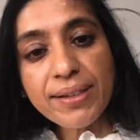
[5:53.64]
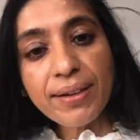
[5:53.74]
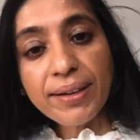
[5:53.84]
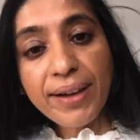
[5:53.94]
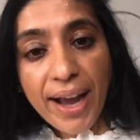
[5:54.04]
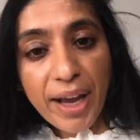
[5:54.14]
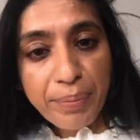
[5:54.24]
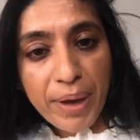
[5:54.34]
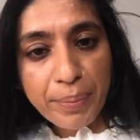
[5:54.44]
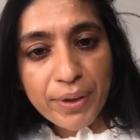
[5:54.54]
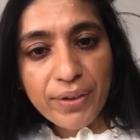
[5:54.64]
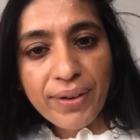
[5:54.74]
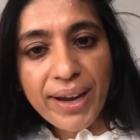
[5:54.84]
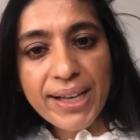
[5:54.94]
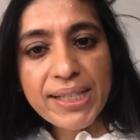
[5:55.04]
in cayenne pepper
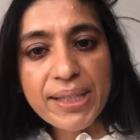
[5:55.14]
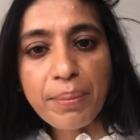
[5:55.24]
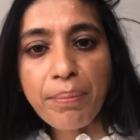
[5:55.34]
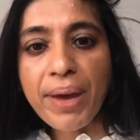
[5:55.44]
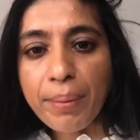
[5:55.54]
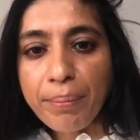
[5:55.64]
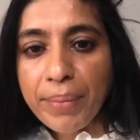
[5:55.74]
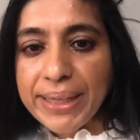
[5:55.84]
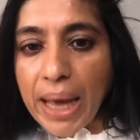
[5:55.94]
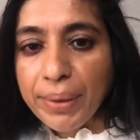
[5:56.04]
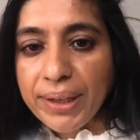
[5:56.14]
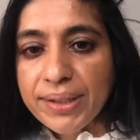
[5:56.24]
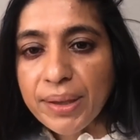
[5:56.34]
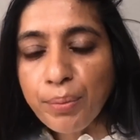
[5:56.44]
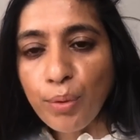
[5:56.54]
has
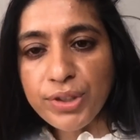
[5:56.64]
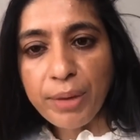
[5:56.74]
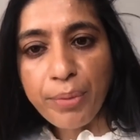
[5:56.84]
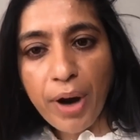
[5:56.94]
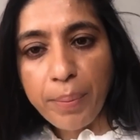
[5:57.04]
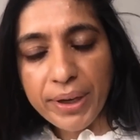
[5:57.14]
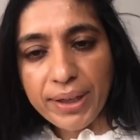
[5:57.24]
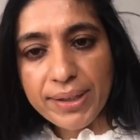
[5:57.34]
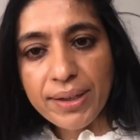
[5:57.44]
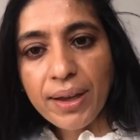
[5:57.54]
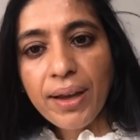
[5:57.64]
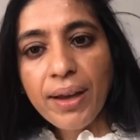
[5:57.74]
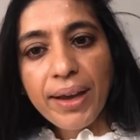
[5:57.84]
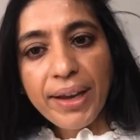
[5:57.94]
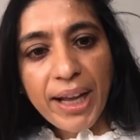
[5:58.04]
metabolism boosting properties.
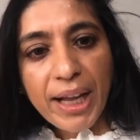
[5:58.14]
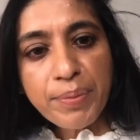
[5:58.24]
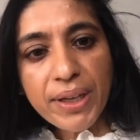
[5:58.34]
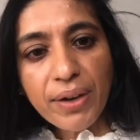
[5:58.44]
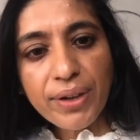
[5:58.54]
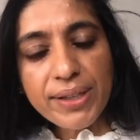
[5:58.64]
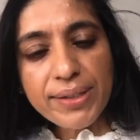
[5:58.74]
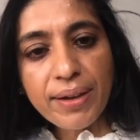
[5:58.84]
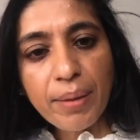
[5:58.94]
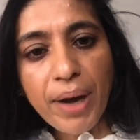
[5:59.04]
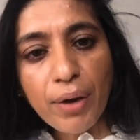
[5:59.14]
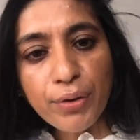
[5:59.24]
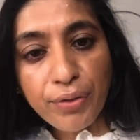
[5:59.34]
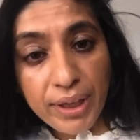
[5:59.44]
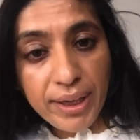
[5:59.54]
It helps increase the amount
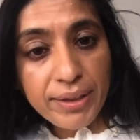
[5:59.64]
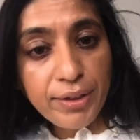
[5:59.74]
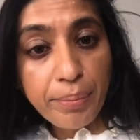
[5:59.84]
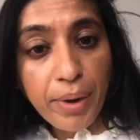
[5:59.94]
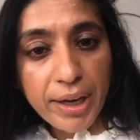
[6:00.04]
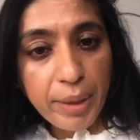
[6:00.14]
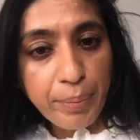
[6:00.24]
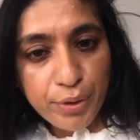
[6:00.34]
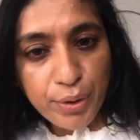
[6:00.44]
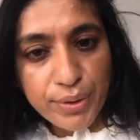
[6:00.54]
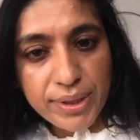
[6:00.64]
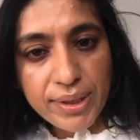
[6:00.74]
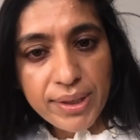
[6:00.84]
of heat your body produces,